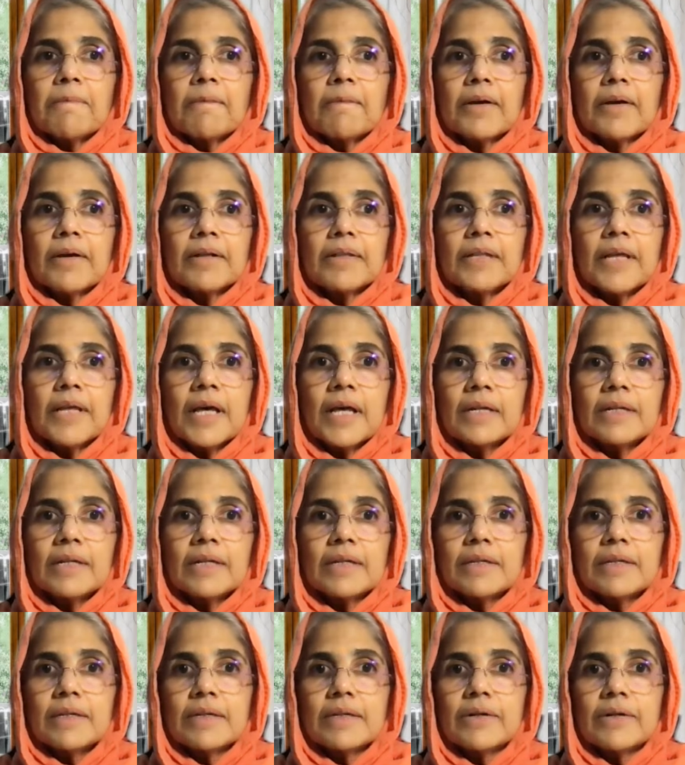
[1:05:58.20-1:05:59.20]
And then,
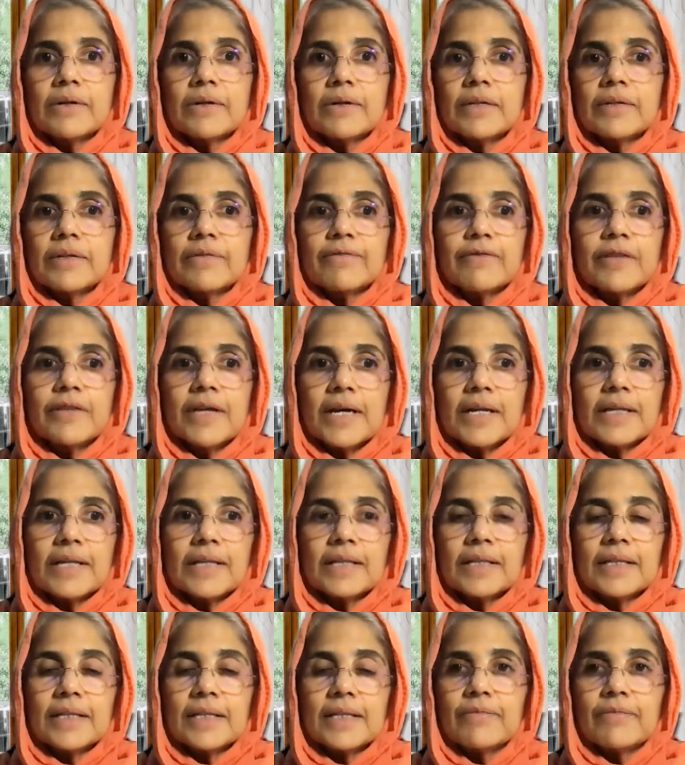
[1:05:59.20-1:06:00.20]

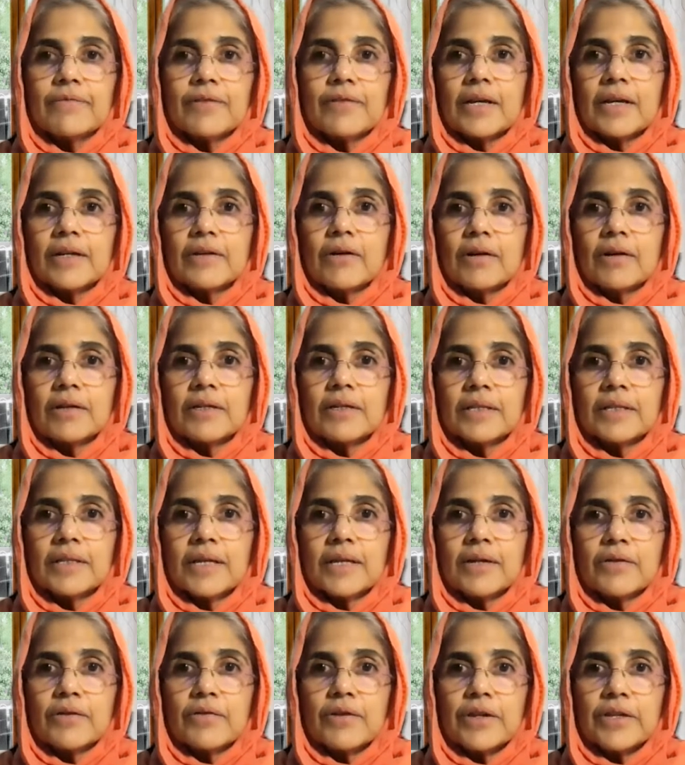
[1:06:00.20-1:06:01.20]
if they're not in
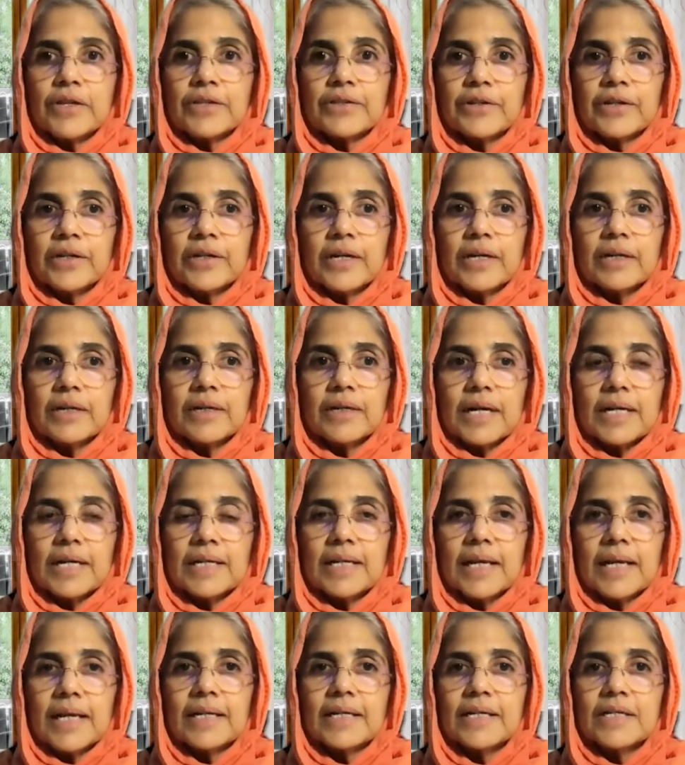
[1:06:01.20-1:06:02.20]
their original
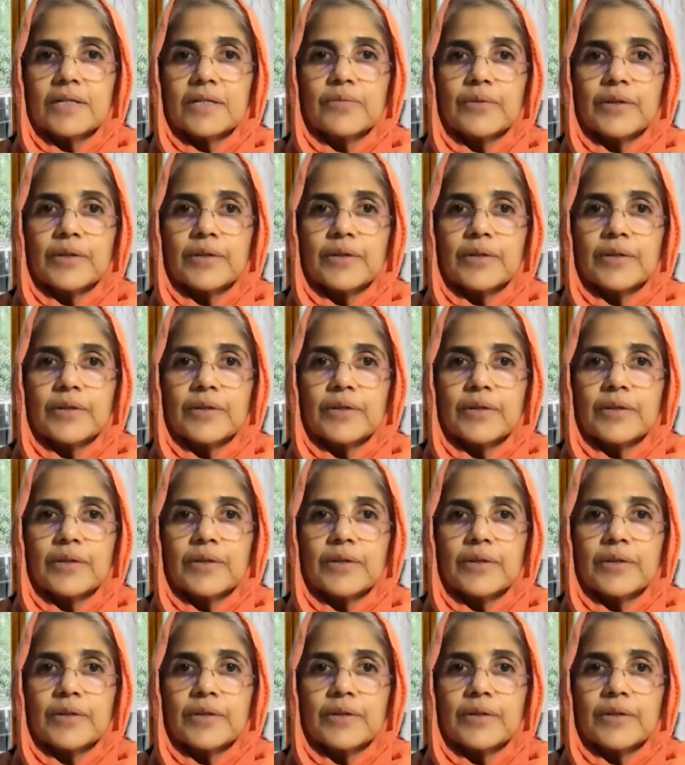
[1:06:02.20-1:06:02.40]
containers